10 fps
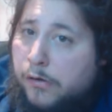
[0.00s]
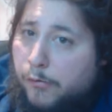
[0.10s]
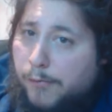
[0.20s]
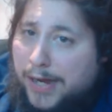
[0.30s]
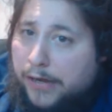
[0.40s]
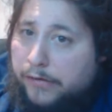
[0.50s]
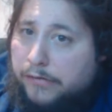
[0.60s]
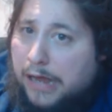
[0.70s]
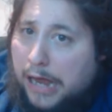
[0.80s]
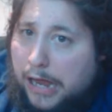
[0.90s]
wingers
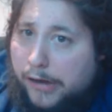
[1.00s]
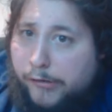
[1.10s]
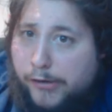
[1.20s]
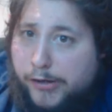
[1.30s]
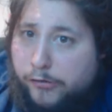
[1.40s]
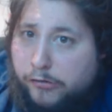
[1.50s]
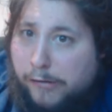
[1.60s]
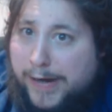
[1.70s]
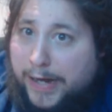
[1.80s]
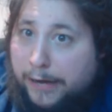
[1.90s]
and not your
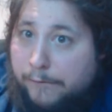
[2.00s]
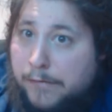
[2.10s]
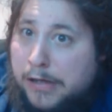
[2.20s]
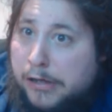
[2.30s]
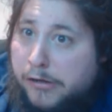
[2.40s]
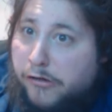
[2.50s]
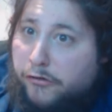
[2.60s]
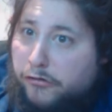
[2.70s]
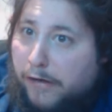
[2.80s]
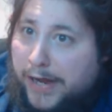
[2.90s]
striker. Your
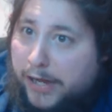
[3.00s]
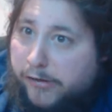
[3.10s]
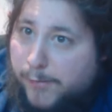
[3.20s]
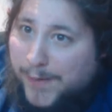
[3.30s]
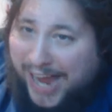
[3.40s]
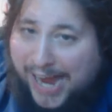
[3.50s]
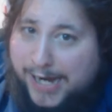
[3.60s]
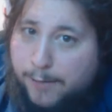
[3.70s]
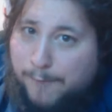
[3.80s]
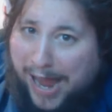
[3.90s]
striker should be
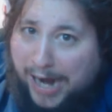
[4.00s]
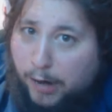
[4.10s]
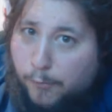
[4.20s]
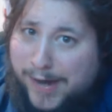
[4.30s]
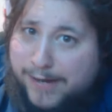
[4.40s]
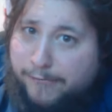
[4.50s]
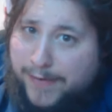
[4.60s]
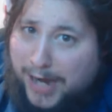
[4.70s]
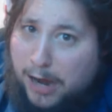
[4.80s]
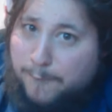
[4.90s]
hanging back, waiting for
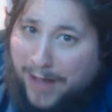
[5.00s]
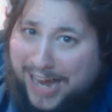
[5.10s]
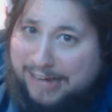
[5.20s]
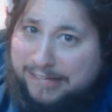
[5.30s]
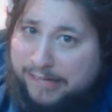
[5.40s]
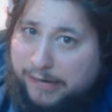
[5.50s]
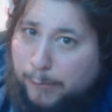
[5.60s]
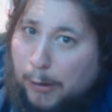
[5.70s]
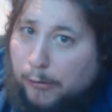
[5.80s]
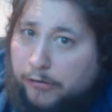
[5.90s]
the cutbacks into the
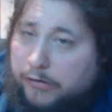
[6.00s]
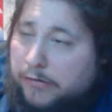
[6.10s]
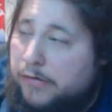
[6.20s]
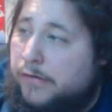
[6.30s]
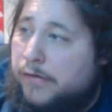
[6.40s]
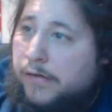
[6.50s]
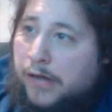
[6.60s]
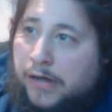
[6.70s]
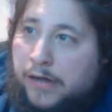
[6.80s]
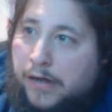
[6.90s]
box.
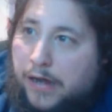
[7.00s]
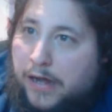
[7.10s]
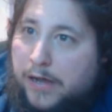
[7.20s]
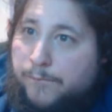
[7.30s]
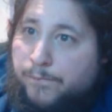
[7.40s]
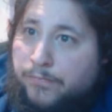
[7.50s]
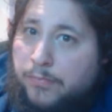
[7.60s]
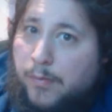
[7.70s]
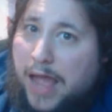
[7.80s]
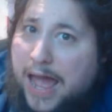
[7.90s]
And
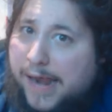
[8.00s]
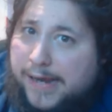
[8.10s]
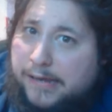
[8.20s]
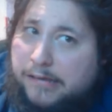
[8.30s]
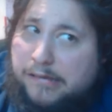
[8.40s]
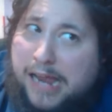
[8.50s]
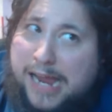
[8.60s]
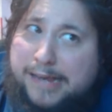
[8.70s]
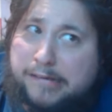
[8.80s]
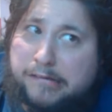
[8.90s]

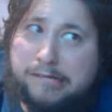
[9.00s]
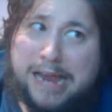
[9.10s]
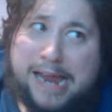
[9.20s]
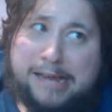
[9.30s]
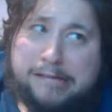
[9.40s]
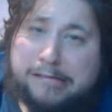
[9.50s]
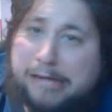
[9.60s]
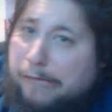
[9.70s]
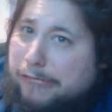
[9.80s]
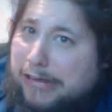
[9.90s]
it's
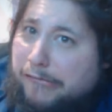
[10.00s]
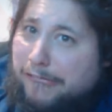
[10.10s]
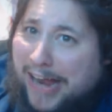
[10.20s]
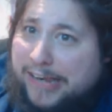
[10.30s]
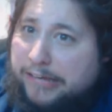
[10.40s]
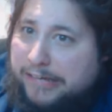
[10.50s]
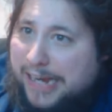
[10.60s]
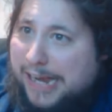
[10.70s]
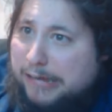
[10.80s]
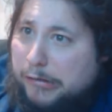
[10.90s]
nothing
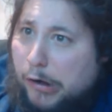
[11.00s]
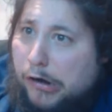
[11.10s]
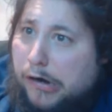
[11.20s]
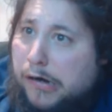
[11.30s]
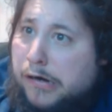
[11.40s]
fancy. It's not,